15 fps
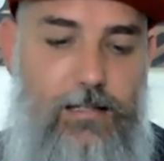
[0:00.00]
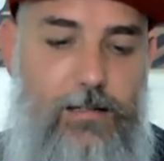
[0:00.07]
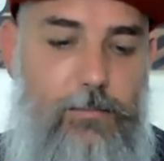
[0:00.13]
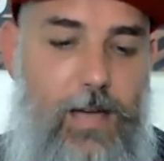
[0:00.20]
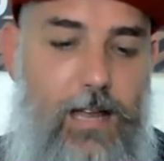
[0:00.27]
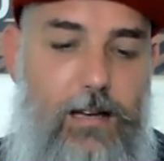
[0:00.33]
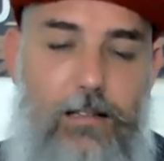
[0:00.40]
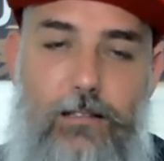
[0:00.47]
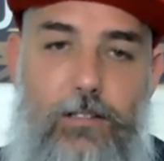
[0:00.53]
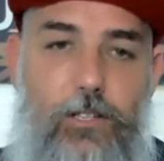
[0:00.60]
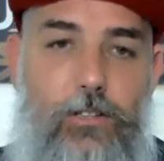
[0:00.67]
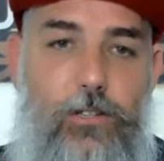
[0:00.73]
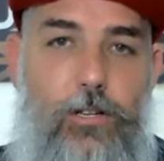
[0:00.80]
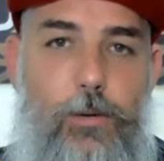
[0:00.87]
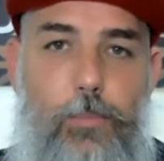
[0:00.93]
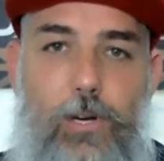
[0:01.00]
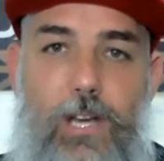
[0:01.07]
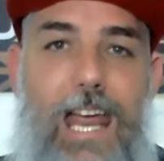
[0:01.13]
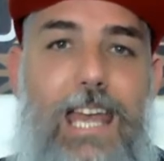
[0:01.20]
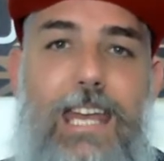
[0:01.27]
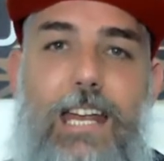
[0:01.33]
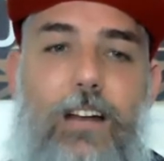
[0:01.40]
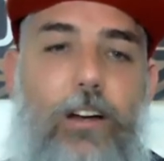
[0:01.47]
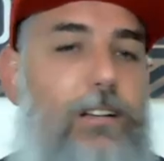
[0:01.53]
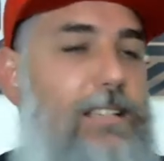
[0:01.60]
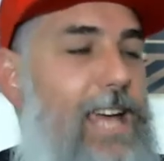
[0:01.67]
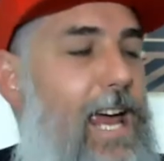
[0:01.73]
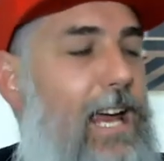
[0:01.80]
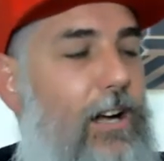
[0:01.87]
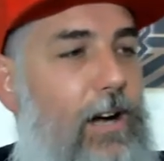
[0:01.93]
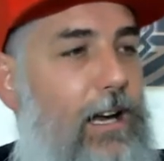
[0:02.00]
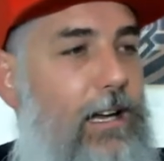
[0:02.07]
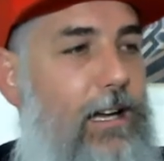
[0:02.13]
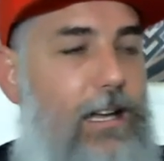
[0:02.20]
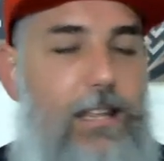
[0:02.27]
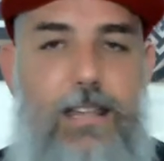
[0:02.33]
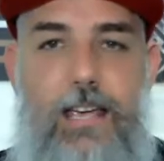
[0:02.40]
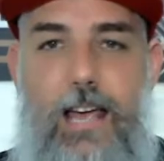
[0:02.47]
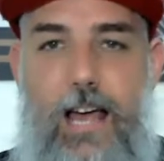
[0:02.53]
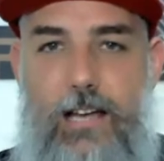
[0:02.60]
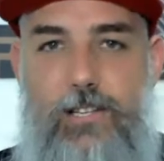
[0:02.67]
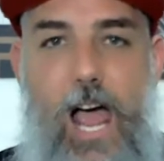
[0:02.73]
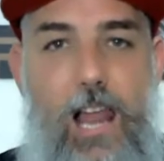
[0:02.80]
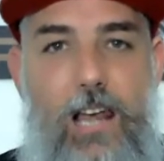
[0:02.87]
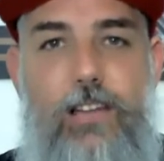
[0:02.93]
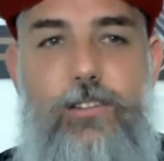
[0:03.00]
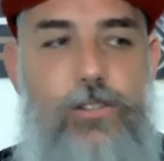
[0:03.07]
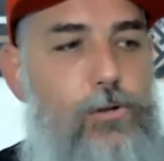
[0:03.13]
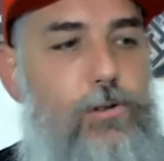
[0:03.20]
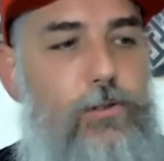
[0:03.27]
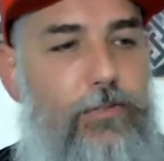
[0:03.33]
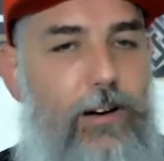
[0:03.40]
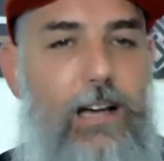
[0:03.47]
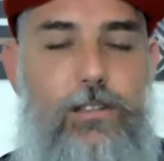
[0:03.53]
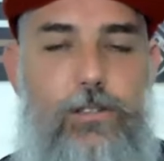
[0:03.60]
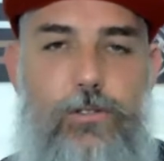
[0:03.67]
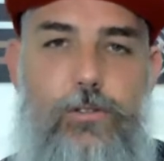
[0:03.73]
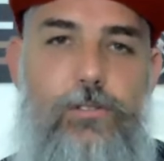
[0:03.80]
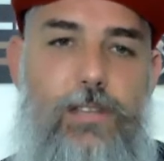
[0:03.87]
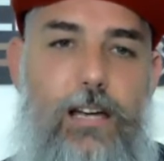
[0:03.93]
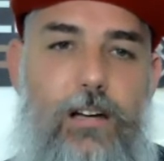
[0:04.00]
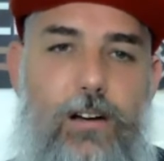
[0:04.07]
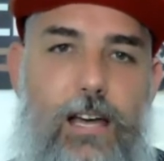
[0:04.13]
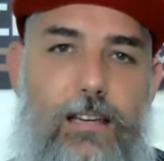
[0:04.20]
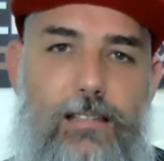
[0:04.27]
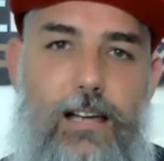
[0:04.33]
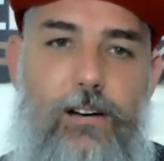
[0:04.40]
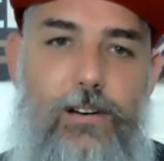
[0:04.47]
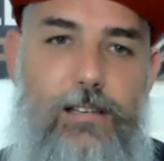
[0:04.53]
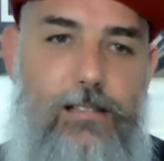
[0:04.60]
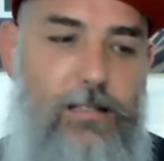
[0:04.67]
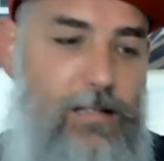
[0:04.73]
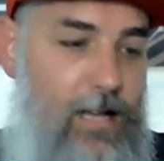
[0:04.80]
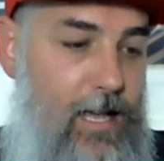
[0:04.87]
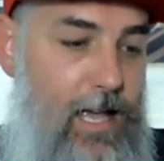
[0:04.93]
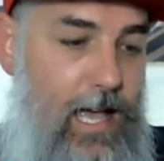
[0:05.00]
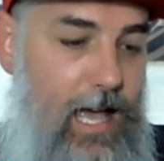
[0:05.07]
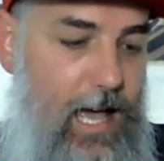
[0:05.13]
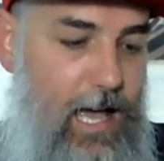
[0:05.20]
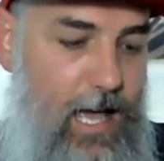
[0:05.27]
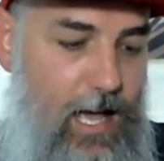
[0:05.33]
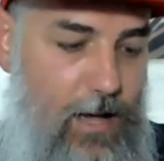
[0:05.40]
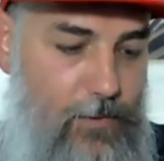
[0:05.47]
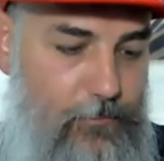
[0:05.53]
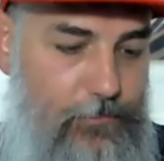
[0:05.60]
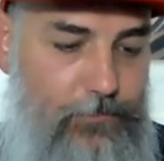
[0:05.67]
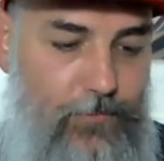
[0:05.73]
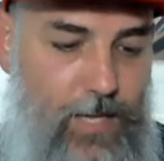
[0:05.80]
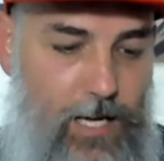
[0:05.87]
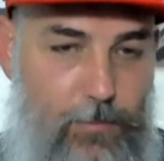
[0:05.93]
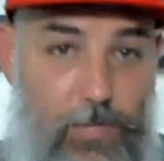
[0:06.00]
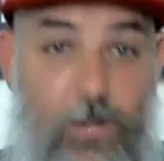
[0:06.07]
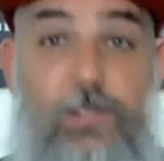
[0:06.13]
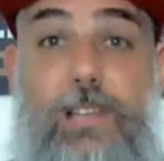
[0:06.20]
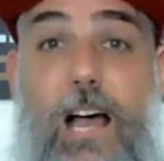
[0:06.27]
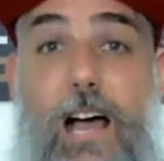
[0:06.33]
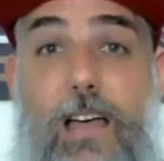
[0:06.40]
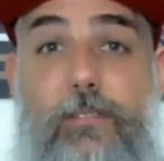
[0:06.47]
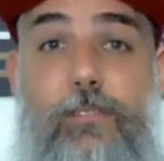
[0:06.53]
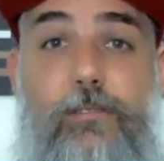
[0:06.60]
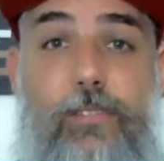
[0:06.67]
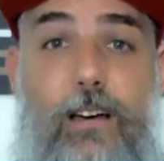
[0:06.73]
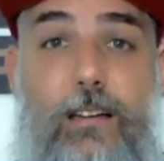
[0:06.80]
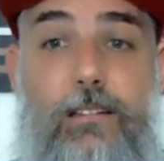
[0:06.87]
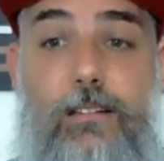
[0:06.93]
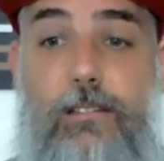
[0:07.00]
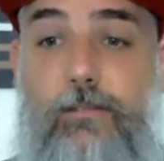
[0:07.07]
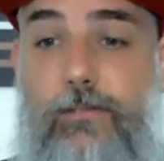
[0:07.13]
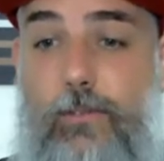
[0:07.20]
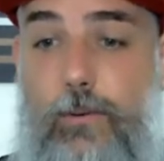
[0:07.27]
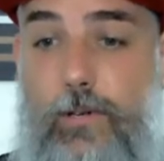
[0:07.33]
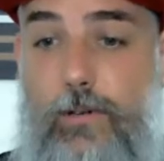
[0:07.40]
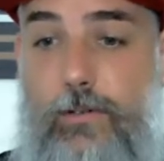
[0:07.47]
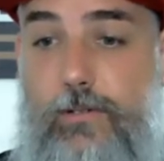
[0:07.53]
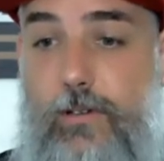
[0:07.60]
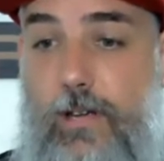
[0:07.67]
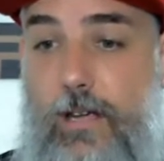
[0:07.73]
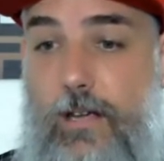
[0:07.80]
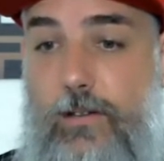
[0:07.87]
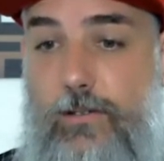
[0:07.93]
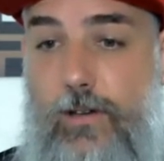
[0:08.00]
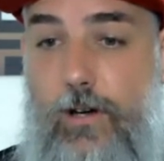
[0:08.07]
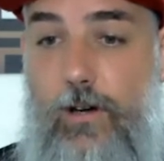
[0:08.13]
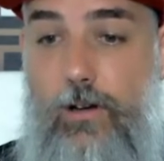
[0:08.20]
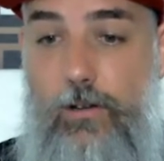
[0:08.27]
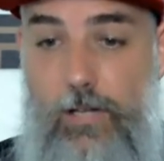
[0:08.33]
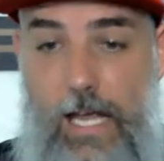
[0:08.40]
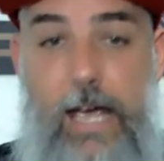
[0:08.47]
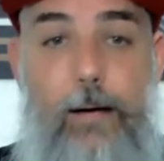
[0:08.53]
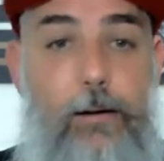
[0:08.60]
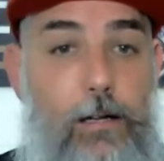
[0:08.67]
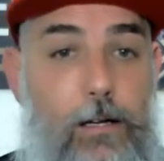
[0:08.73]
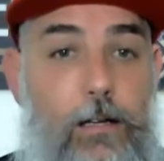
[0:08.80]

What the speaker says: matter. You can put any tank cracker in there. I challenge you to find the juice that cracks our resin, because I haven't found it in 4 years. So yeah,